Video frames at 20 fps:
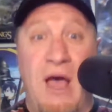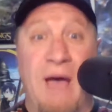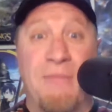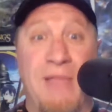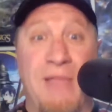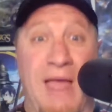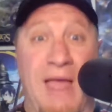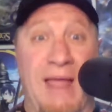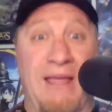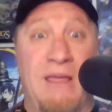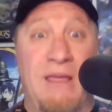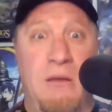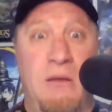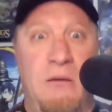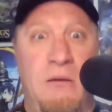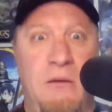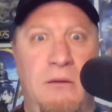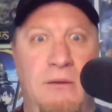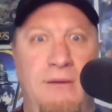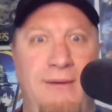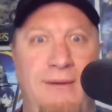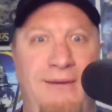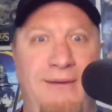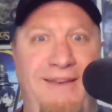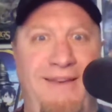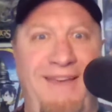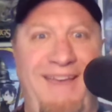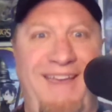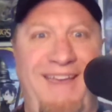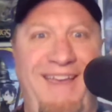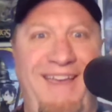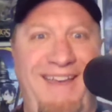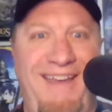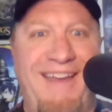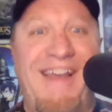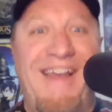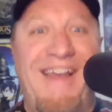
I'm like, hey,